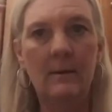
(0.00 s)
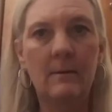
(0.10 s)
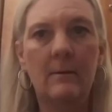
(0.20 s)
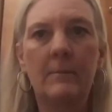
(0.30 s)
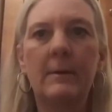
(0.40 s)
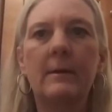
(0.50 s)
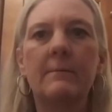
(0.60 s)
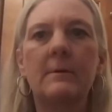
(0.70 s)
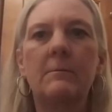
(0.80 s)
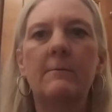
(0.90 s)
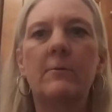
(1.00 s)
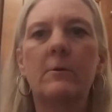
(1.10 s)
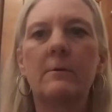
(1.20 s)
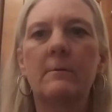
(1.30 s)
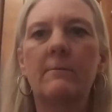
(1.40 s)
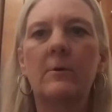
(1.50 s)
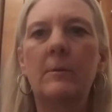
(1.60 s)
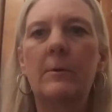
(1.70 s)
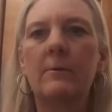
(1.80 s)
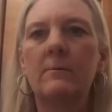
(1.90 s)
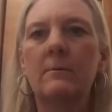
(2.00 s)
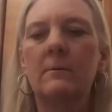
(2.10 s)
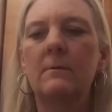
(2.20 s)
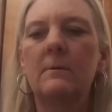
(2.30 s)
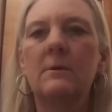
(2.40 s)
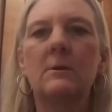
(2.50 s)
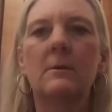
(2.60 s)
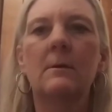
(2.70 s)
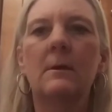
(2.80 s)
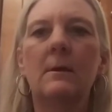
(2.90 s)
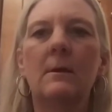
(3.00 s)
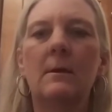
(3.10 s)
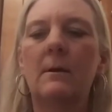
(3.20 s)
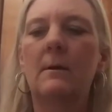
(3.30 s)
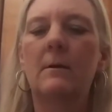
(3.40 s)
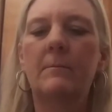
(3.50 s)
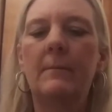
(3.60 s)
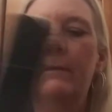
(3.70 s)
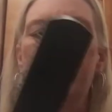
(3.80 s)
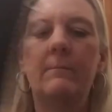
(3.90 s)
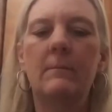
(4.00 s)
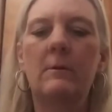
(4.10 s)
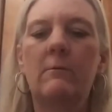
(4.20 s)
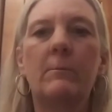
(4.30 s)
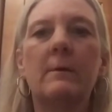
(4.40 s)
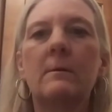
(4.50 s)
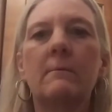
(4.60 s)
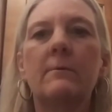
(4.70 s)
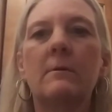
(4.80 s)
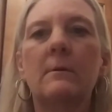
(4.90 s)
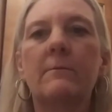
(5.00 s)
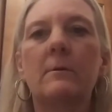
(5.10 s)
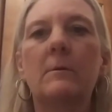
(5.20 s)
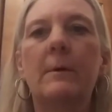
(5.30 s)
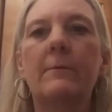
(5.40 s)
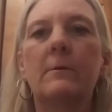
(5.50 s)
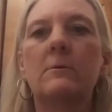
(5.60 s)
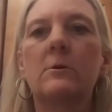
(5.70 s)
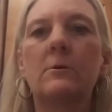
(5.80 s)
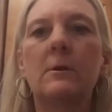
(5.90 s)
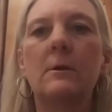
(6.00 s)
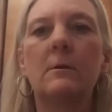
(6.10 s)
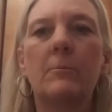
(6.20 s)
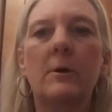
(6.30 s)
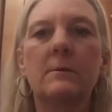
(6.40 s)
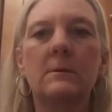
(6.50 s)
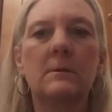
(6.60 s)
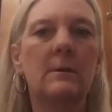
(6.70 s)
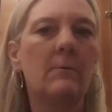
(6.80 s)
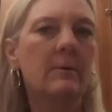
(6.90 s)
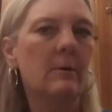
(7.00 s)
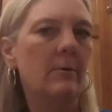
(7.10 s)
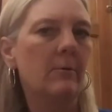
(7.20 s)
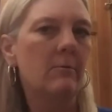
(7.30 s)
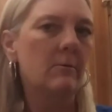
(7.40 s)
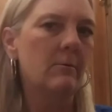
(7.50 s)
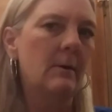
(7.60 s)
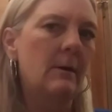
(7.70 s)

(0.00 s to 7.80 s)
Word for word: Um, like I've said before, it's a very personal decision. Um, and, you know, everybody's going to feel differently about their journey and the process that they want to go through.